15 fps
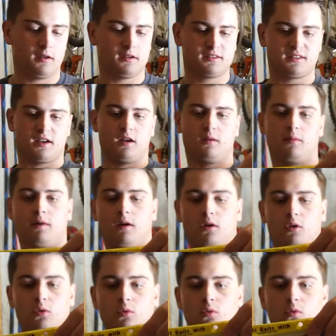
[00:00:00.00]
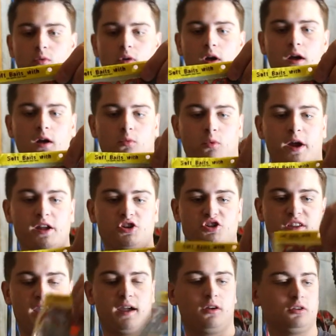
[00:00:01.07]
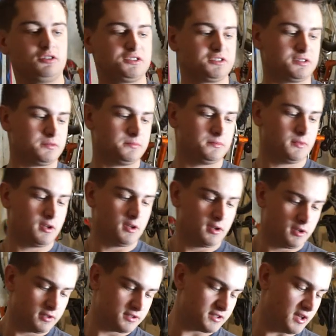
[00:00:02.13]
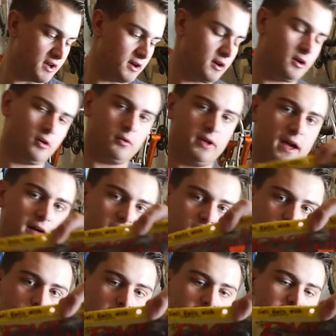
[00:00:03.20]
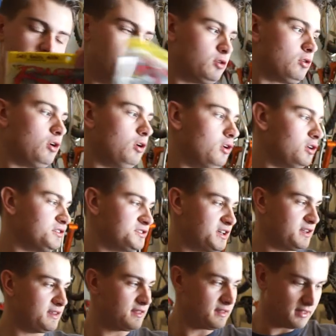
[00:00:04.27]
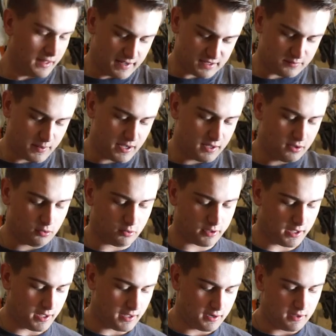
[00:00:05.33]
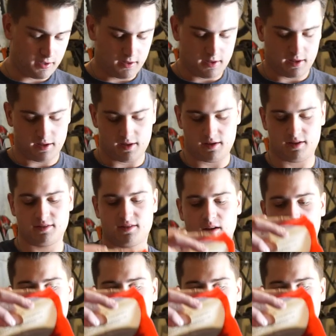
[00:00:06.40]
Some uh, Rage Tails. So yeah, Rage Tail Crawls. And then the last bait you'll get is